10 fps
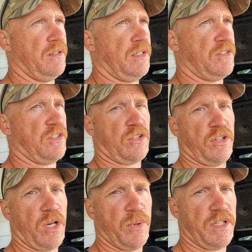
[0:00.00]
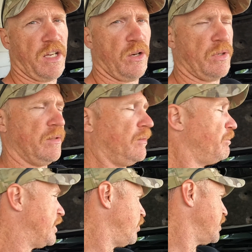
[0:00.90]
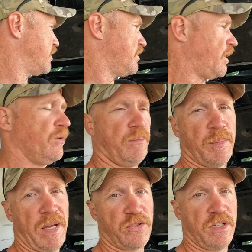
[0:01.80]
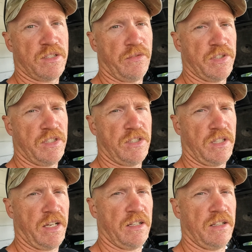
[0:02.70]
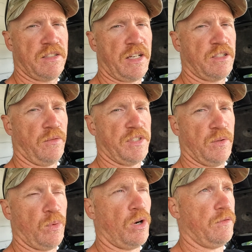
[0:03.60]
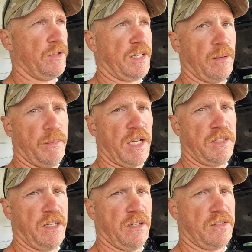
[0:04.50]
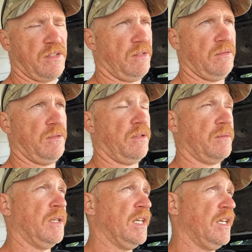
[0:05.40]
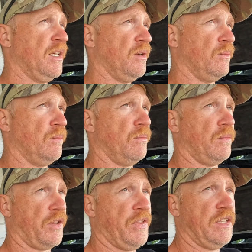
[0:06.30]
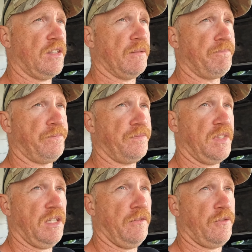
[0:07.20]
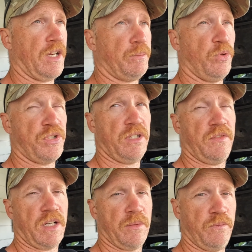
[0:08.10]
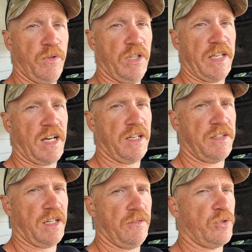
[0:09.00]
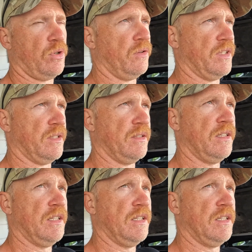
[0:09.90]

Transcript: It's just got nowhere to go. And because the battery itself is insulated, it takes obviously a while for it to come back down. So like, I think that if you're out bushing, you've done a really hard day of driving,